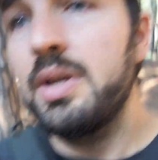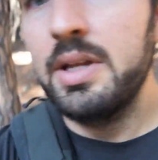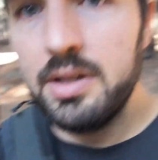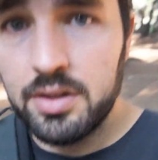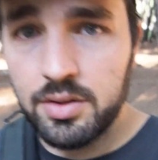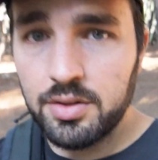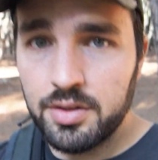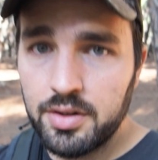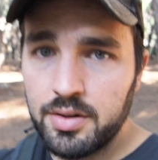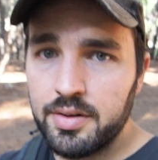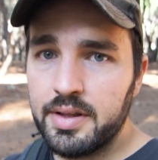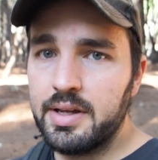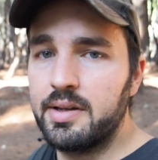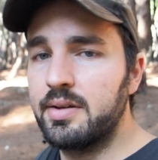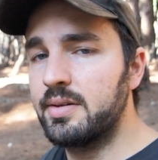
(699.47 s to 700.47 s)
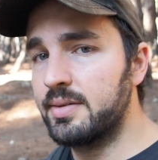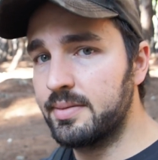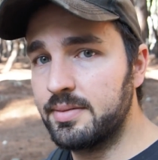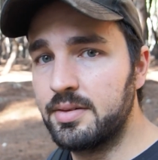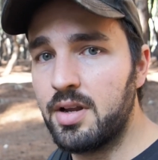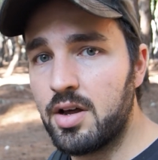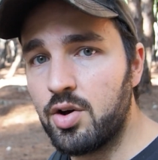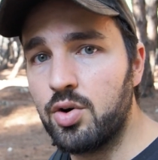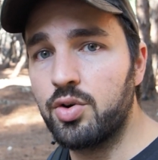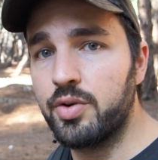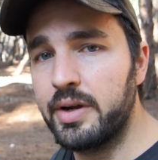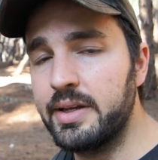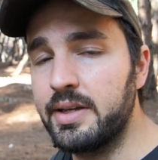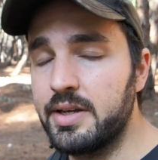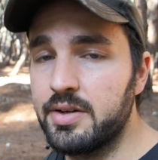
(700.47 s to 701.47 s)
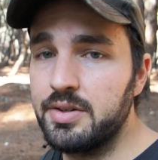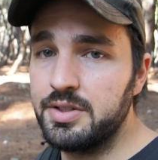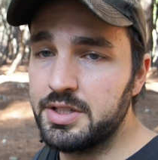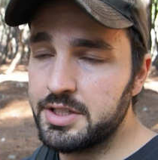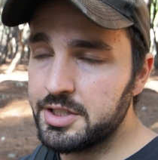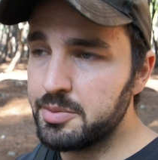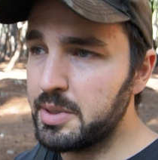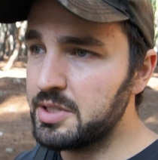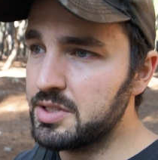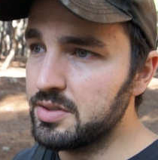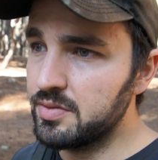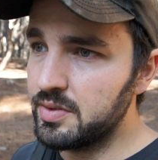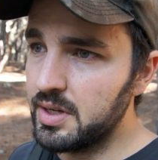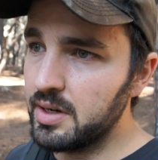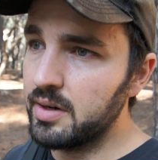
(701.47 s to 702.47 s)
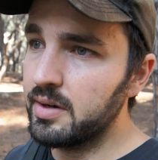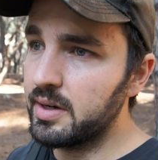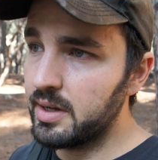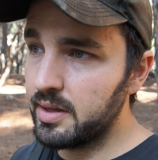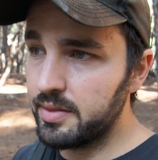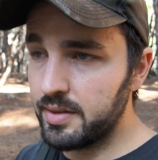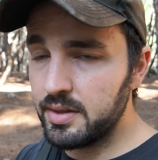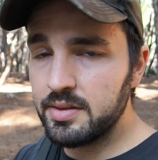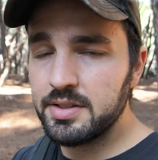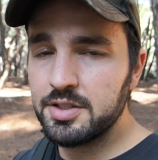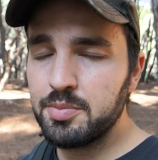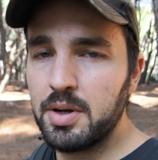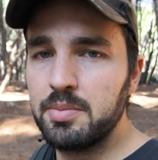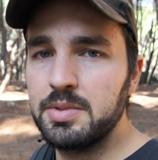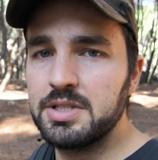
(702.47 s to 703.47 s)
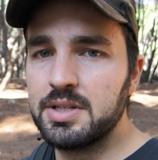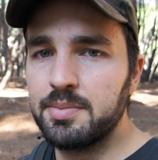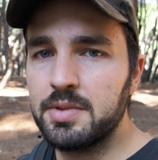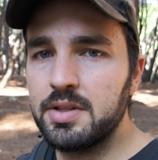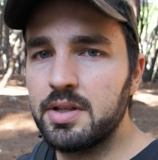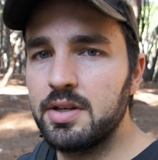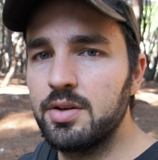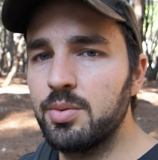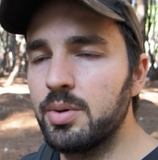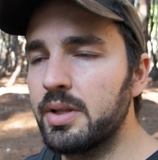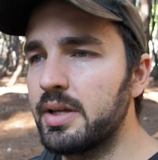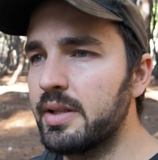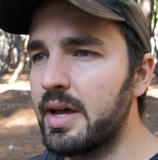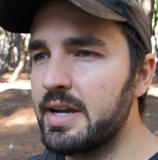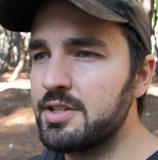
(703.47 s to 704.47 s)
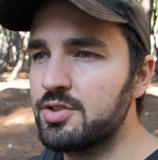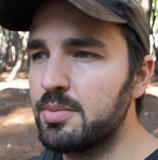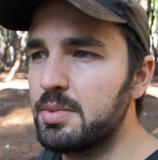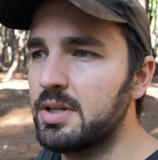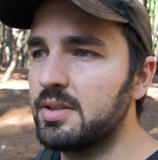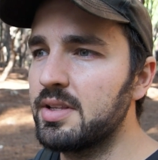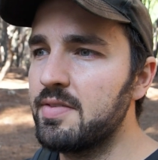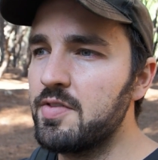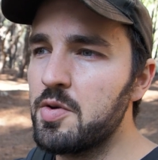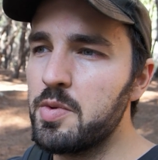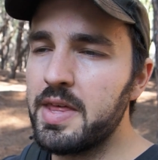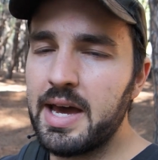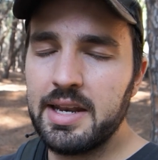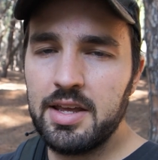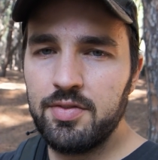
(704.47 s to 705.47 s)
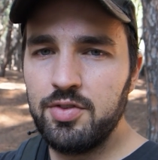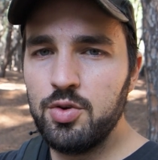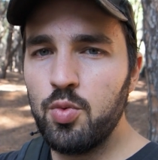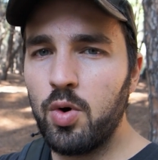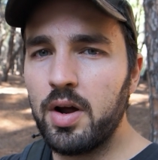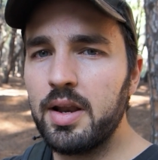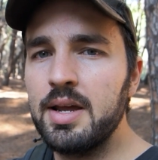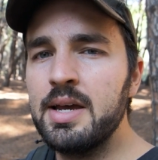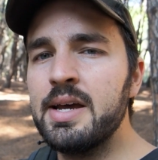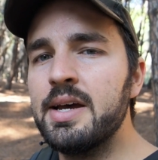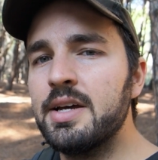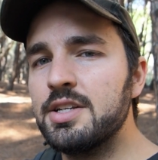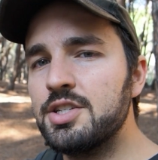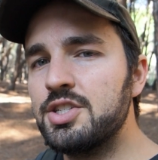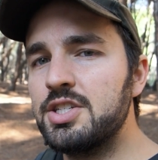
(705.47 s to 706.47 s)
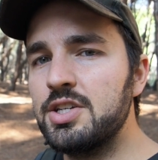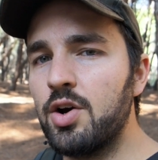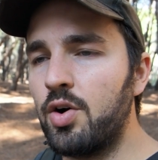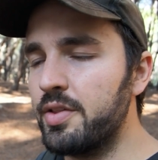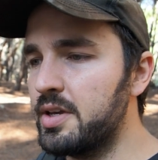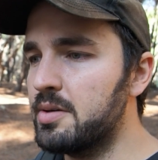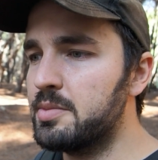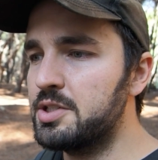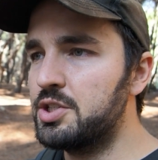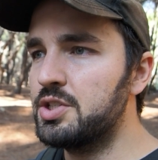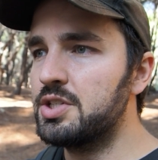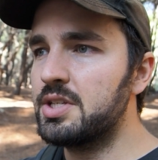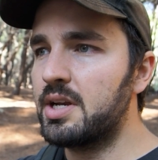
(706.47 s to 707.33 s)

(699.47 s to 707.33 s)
need to learn that not all great gear is expensive gear, and I think this might be something that you really like. So I'm going to leave you with that. If you want to see all the images